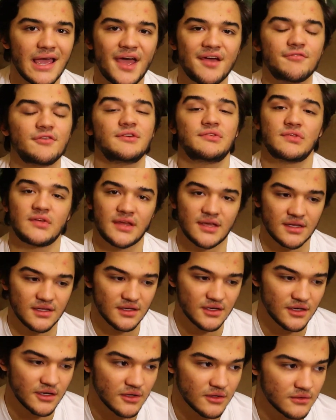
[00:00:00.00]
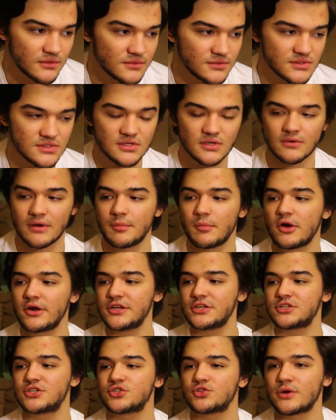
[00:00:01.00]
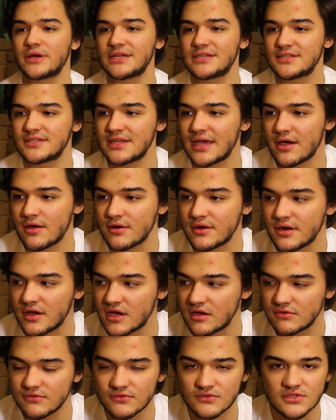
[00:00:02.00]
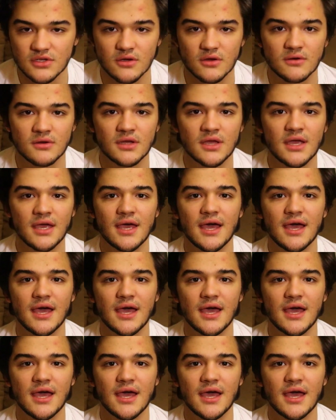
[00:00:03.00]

everything, you know, so I'm already stressed out enough, so